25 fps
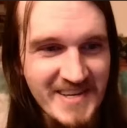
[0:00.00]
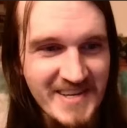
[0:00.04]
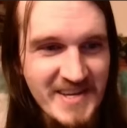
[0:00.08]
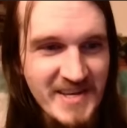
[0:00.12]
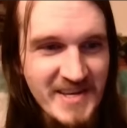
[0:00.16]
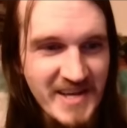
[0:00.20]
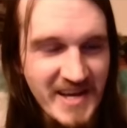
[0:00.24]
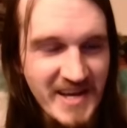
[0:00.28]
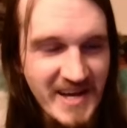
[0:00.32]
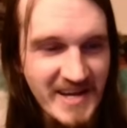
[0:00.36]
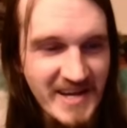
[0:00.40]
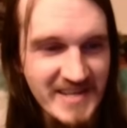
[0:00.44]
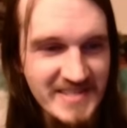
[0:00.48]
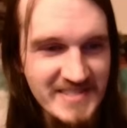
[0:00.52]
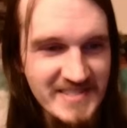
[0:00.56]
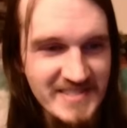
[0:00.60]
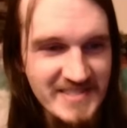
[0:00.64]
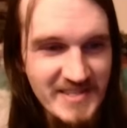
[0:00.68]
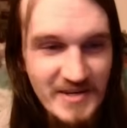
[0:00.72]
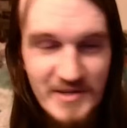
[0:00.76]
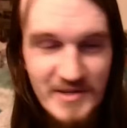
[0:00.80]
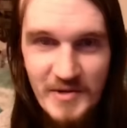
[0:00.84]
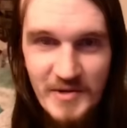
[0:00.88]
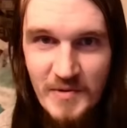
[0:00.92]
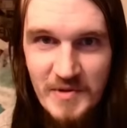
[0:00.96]
ads
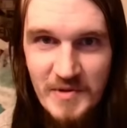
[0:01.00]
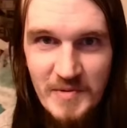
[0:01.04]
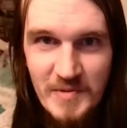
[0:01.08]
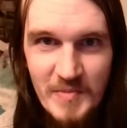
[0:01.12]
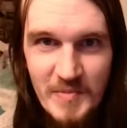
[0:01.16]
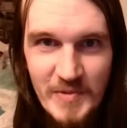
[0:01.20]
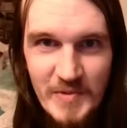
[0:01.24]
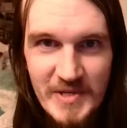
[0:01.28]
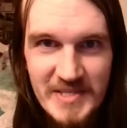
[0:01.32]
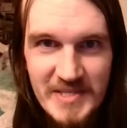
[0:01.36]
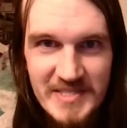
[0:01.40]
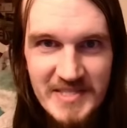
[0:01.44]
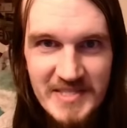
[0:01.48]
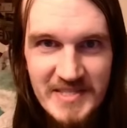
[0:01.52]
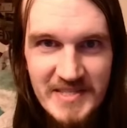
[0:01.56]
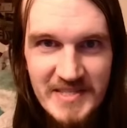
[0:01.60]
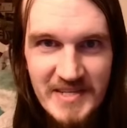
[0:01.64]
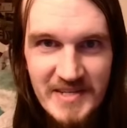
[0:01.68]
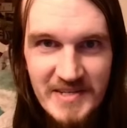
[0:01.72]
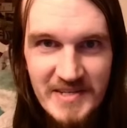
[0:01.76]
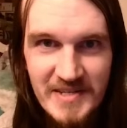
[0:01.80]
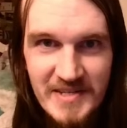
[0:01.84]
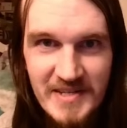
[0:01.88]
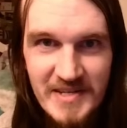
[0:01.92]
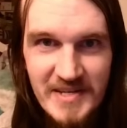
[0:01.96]
are going to be placed in
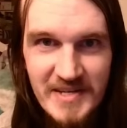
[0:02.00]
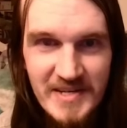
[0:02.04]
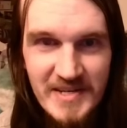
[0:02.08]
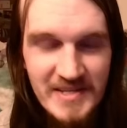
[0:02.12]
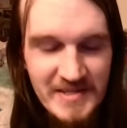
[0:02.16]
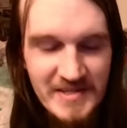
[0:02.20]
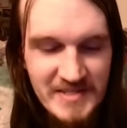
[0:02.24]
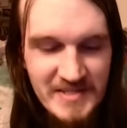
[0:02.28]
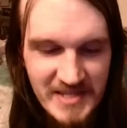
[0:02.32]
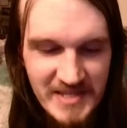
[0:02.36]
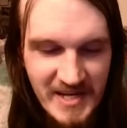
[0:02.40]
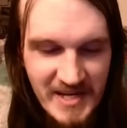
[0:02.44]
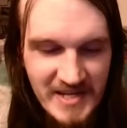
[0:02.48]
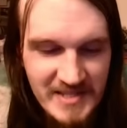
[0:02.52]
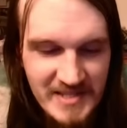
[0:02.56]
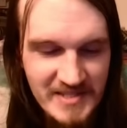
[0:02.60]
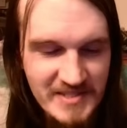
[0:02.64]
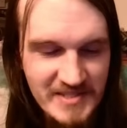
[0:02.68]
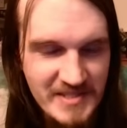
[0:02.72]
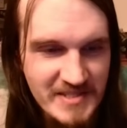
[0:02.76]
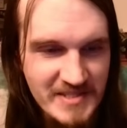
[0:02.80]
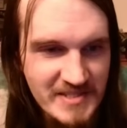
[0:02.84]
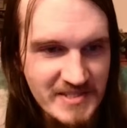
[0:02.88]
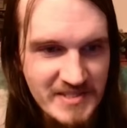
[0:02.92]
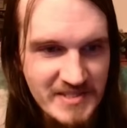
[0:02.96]
there. There's a cat. This
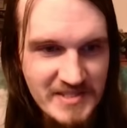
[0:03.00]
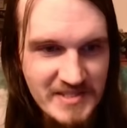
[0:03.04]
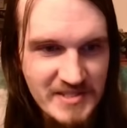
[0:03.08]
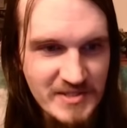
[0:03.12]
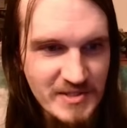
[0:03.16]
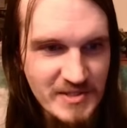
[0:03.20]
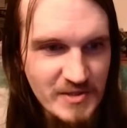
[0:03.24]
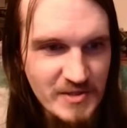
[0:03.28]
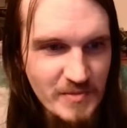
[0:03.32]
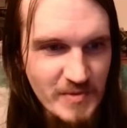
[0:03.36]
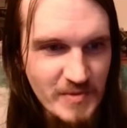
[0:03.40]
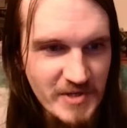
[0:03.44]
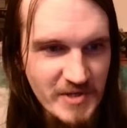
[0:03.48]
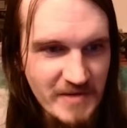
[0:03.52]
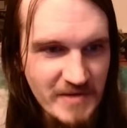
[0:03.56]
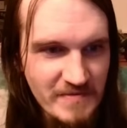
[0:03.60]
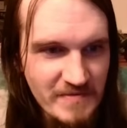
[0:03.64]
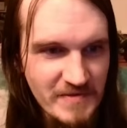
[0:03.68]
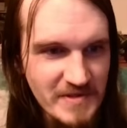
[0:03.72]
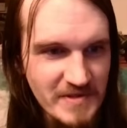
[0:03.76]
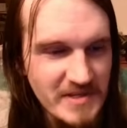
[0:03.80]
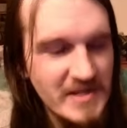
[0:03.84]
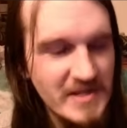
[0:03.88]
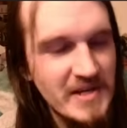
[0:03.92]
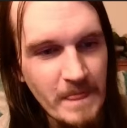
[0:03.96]
guy's just super
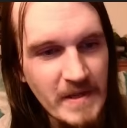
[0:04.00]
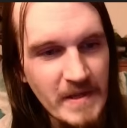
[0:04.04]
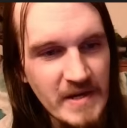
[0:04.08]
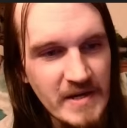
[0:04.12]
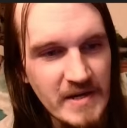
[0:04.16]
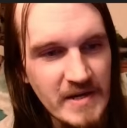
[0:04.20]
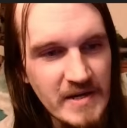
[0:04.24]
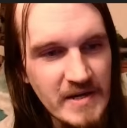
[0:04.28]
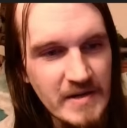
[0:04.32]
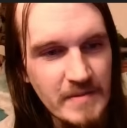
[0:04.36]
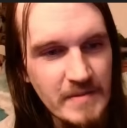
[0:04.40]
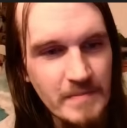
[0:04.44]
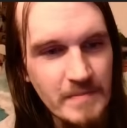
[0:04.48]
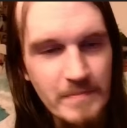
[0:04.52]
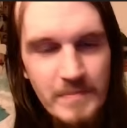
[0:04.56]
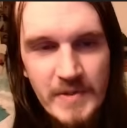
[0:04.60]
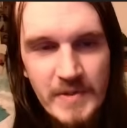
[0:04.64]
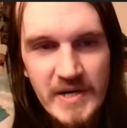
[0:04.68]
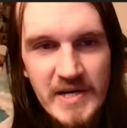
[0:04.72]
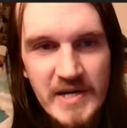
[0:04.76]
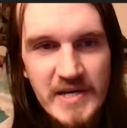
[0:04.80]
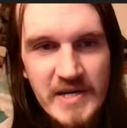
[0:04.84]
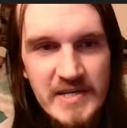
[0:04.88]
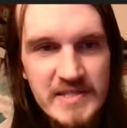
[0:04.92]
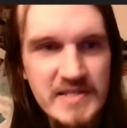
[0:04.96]
comfy.
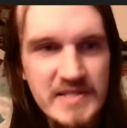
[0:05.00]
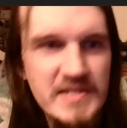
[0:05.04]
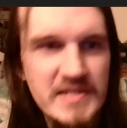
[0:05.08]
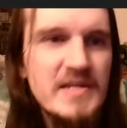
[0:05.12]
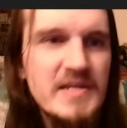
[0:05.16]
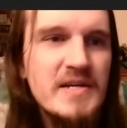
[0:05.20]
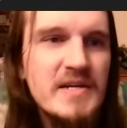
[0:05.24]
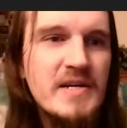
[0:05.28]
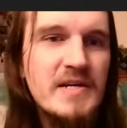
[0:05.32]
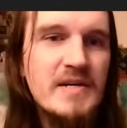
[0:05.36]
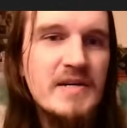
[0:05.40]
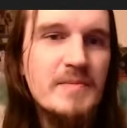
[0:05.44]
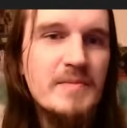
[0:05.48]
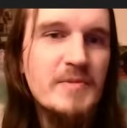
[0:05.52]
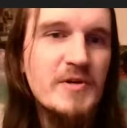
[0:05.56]
But let me go